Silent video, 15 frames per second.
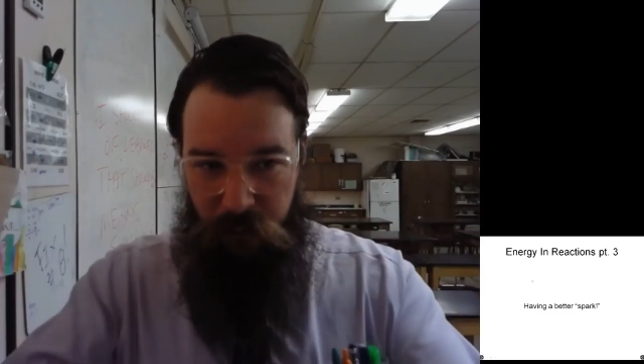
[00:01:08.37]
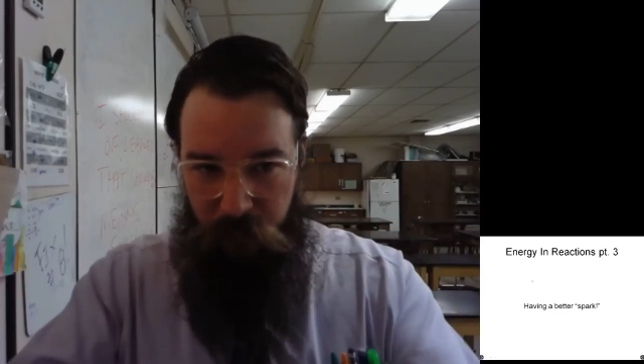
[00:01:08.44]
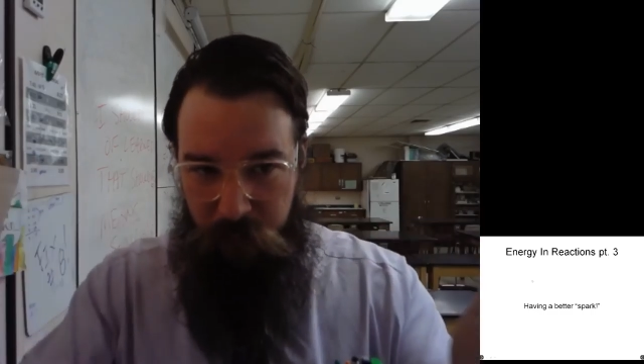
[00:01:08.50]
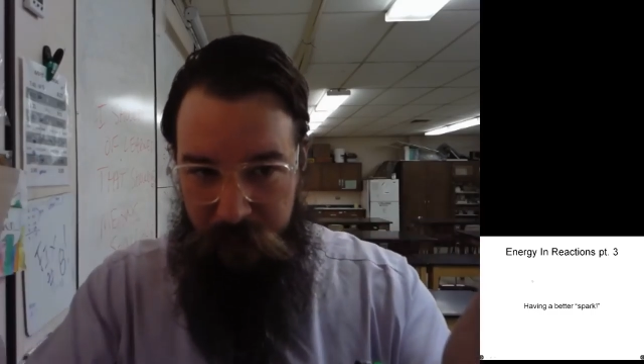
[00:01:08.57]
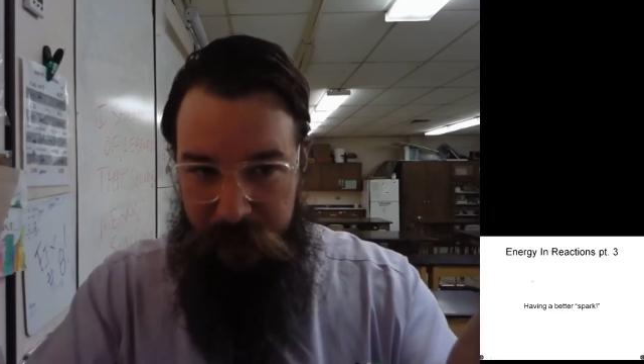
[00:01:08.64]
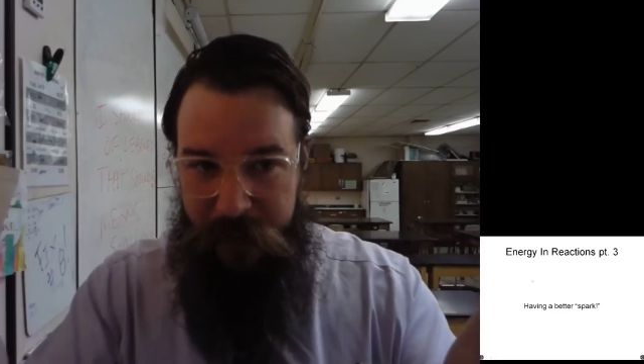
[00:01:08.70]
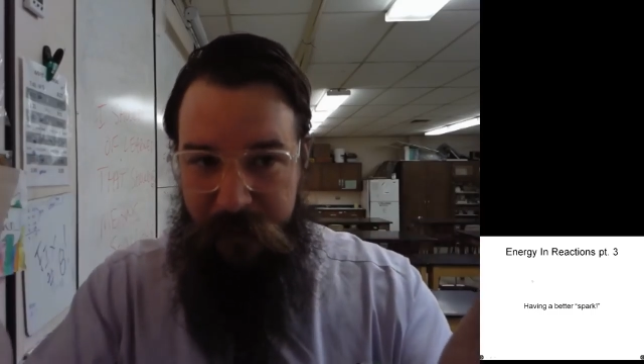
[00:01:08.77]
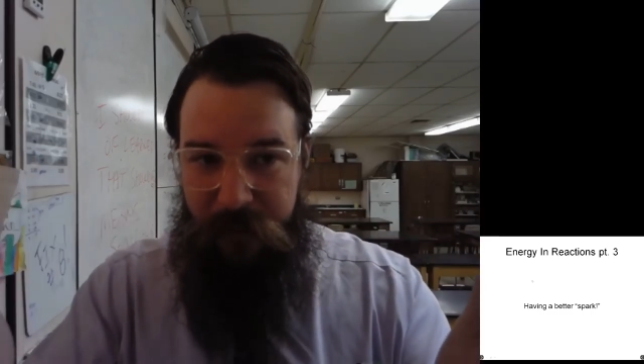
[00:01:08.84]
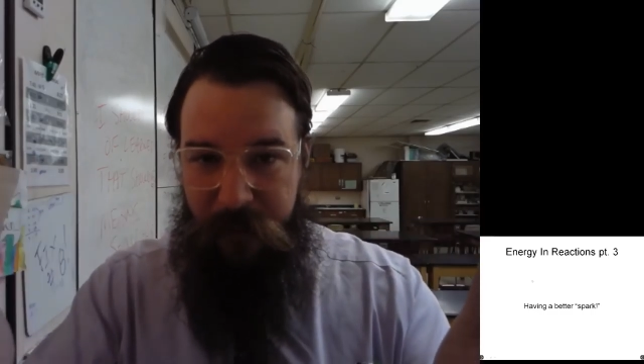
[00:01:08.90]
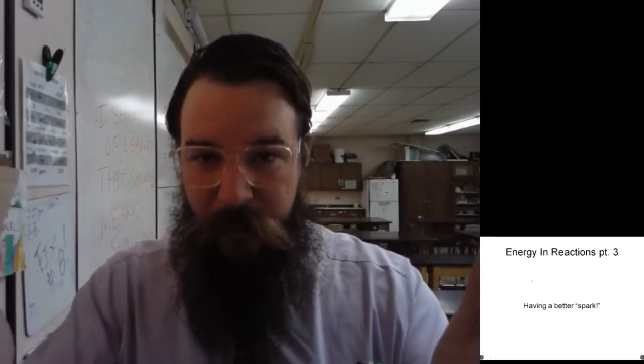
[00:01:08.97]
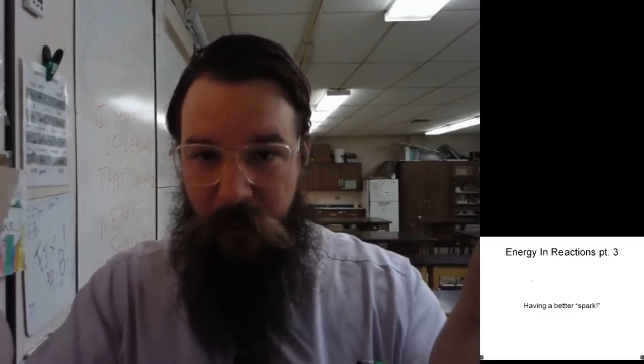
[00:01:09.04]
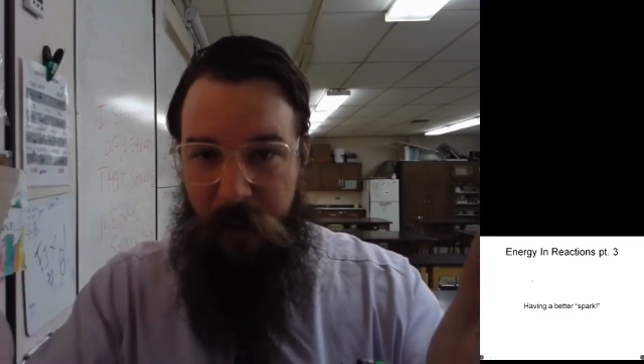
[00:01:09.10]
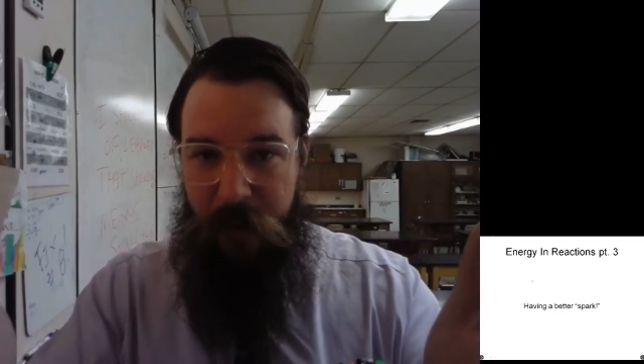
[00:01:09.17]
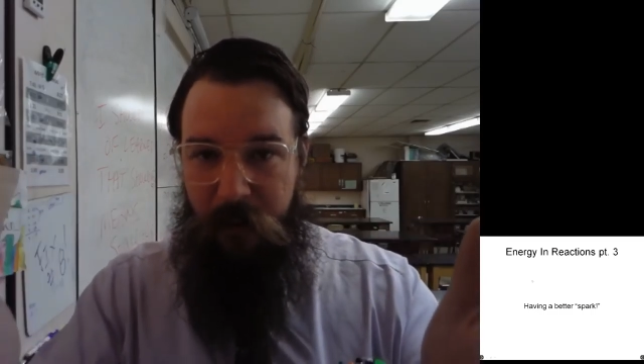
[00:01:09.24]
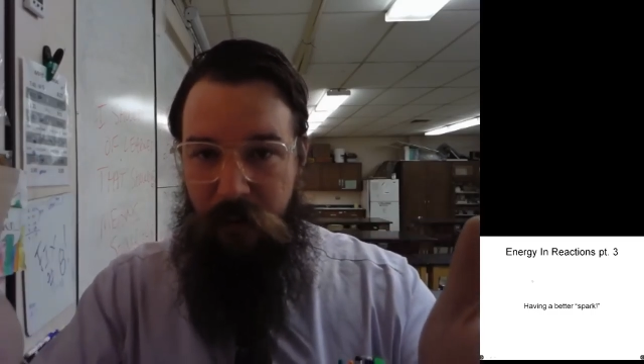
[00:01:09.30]
releasing
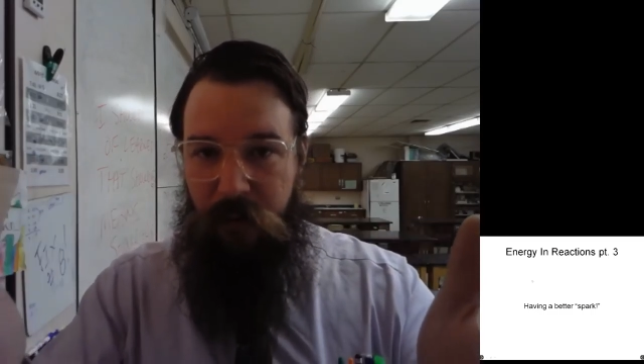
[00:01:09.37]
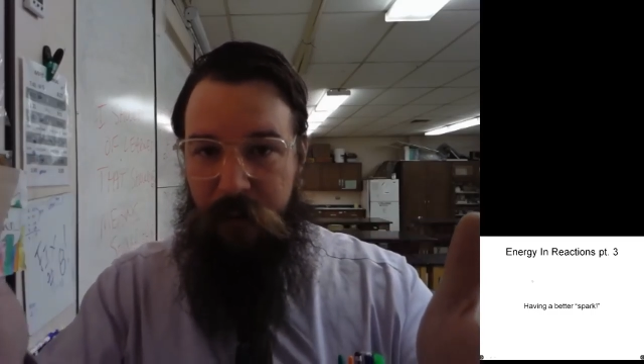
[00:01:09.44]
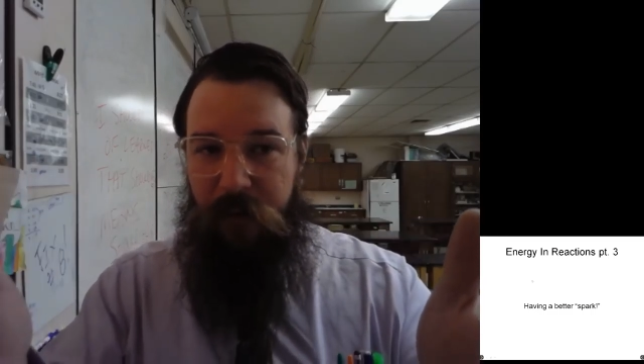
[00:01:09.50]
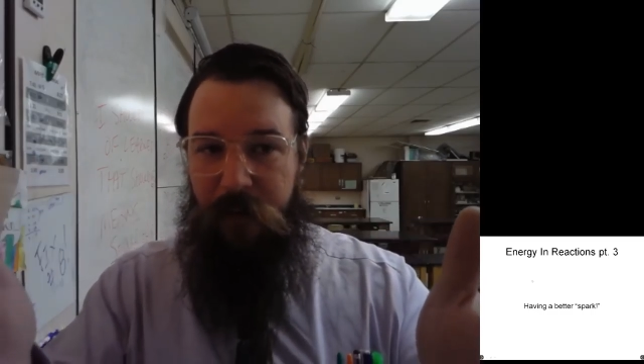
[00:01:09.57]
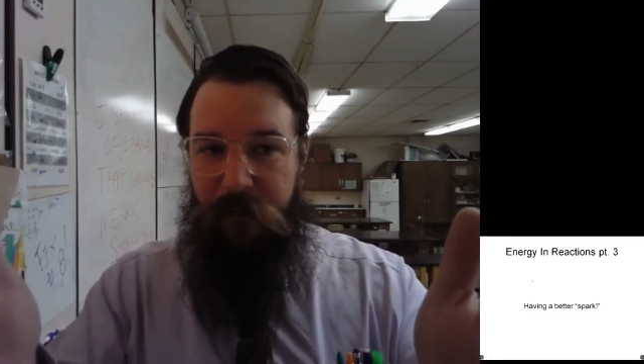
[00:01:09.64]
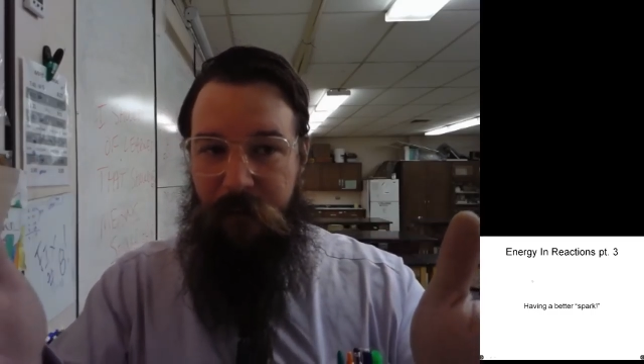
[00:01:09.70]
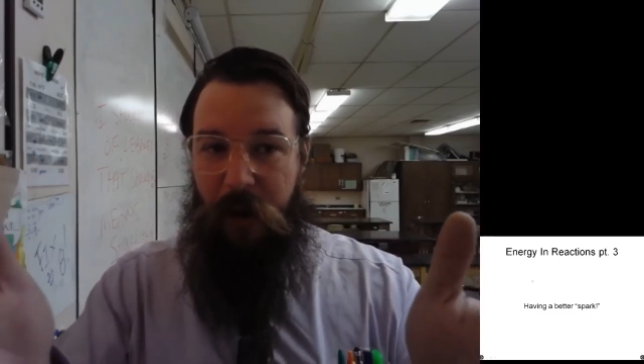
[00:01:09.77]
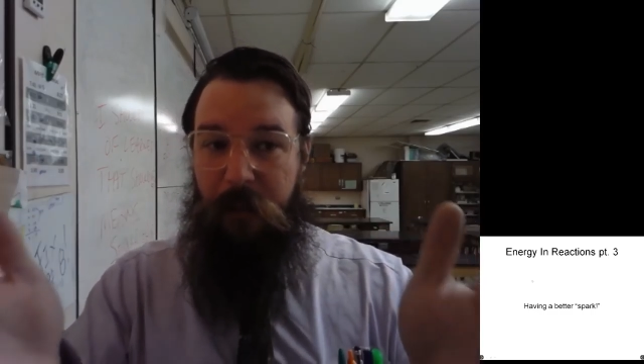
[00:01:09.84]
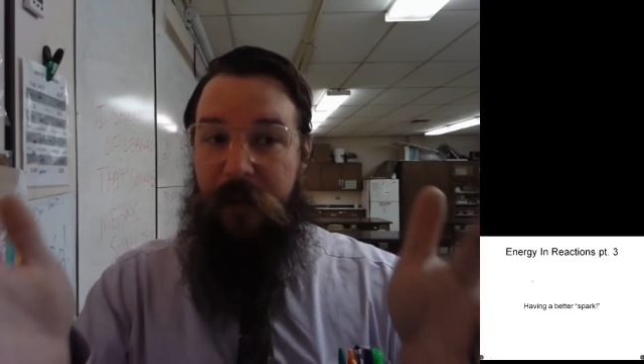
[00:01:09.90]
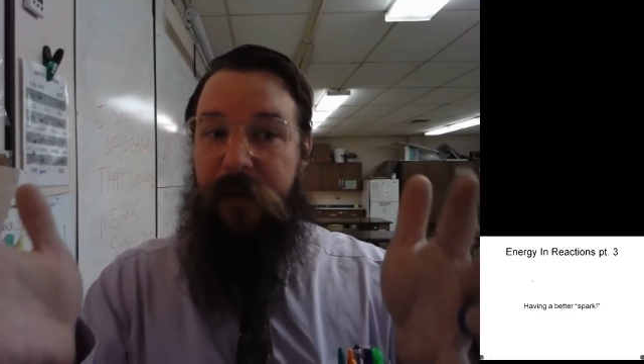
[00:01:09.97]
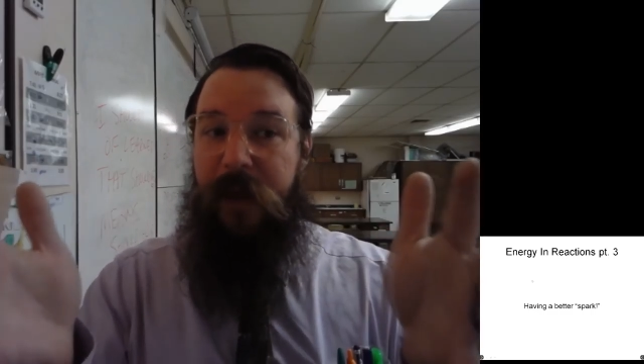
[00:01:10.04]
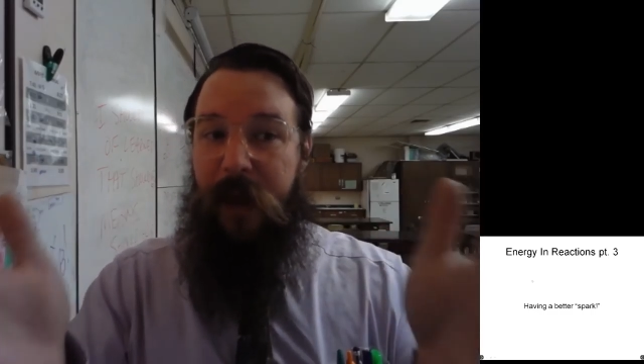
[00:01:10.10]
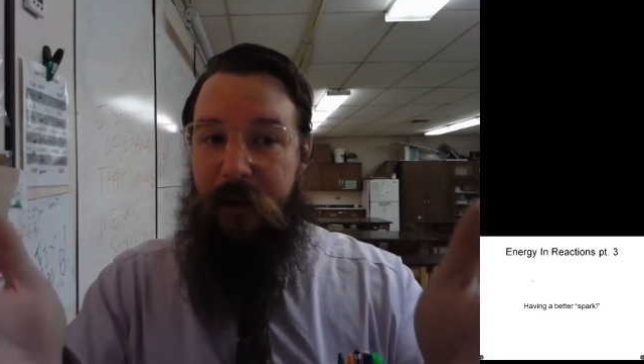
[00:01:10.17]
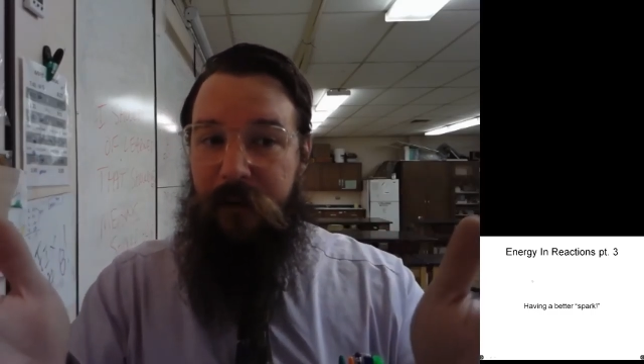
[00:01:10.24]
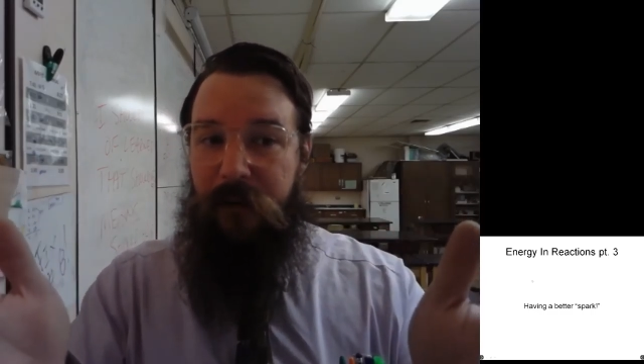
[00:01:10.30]
more energy to the environment,
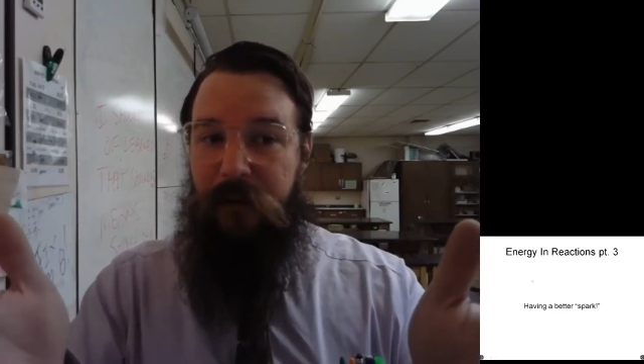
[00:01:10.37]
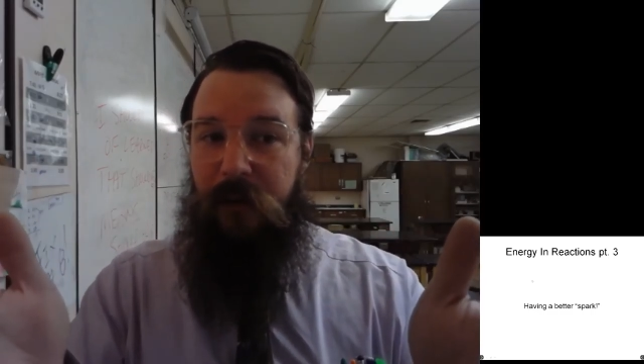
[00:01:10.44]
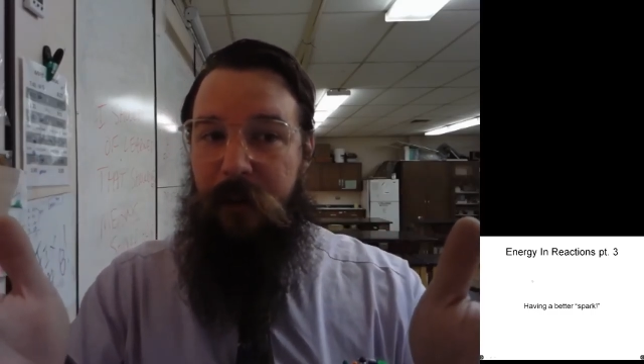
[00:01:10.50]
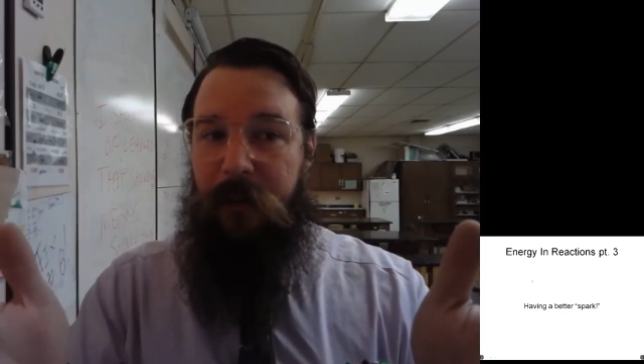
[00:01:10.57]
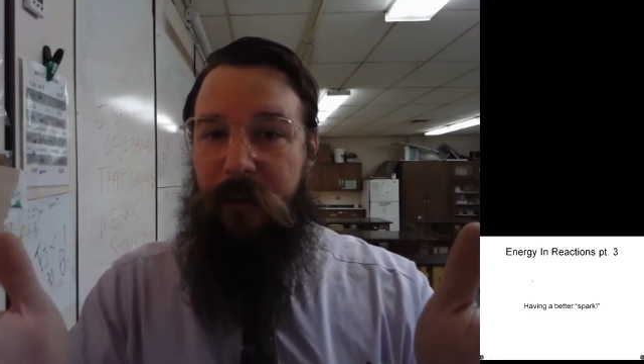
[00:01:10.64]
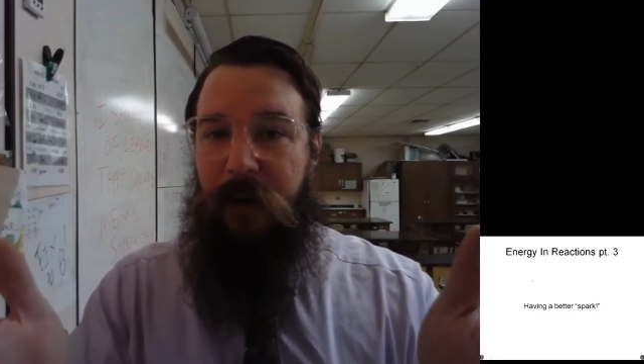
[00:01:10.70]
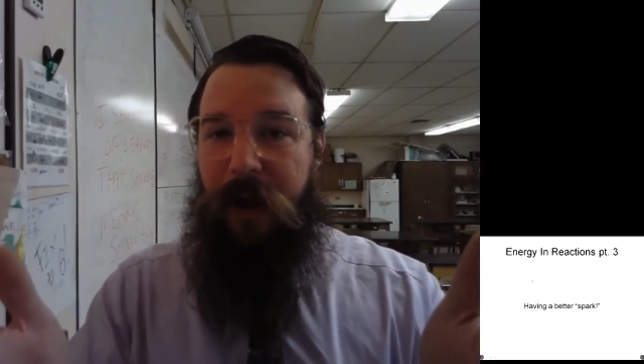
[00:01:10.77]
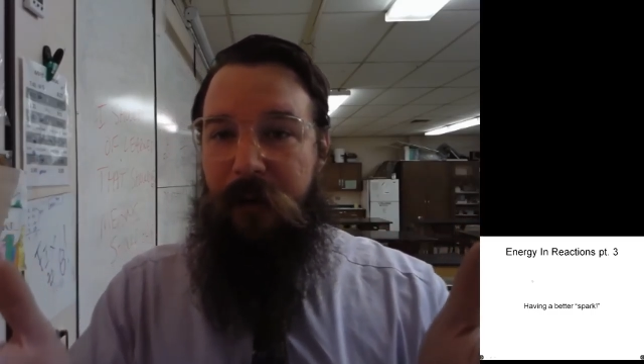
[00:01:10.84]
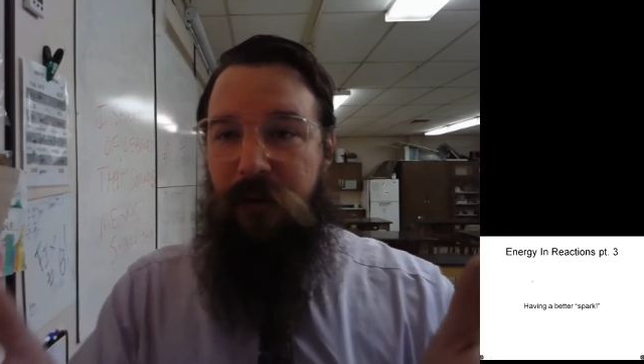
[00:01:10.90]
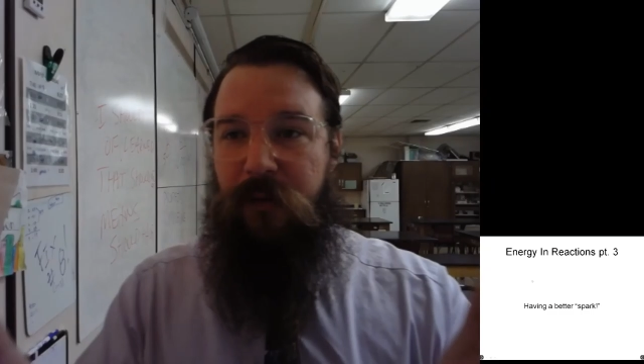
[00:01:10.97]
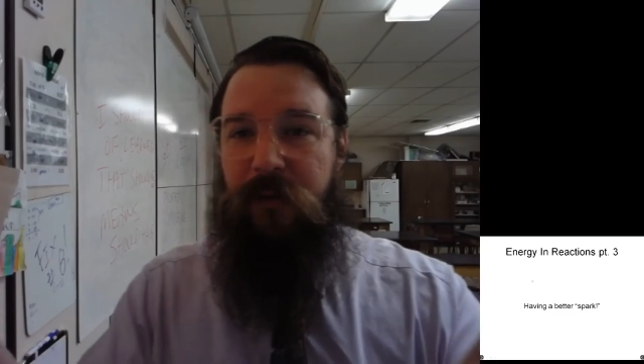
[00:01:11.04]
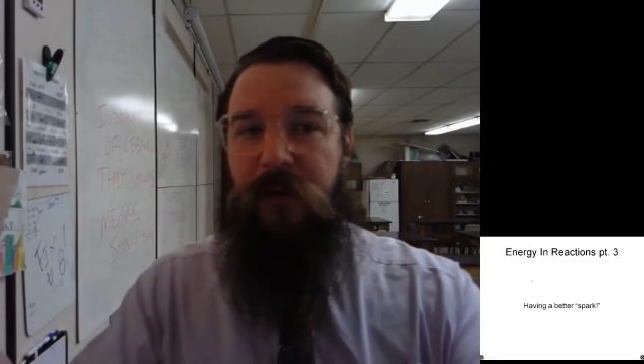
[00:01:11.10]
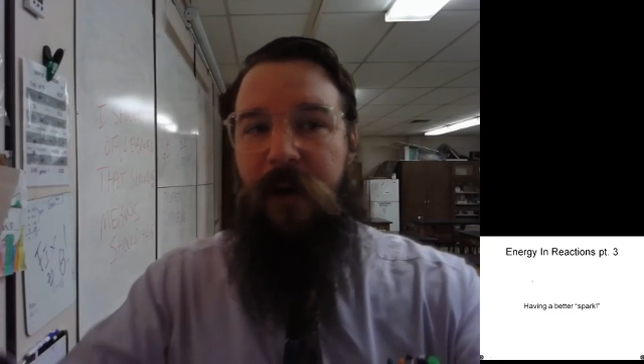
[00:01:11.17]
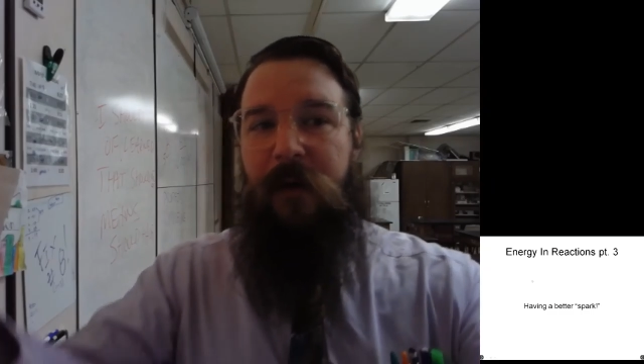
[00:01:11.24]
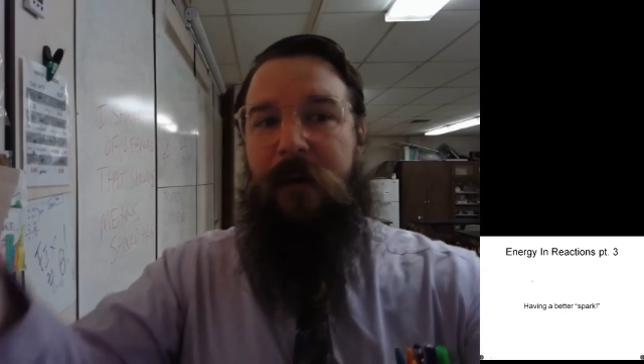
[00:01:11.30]
the exothermic
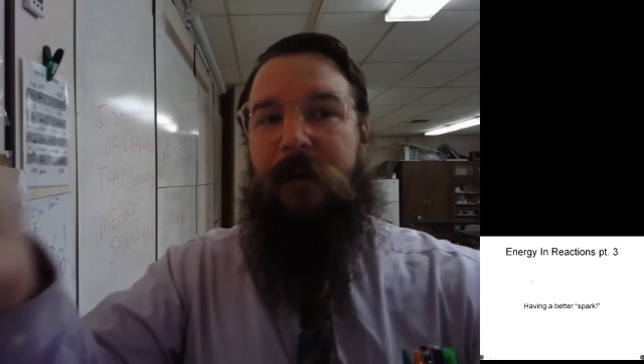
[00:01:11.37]
reactions.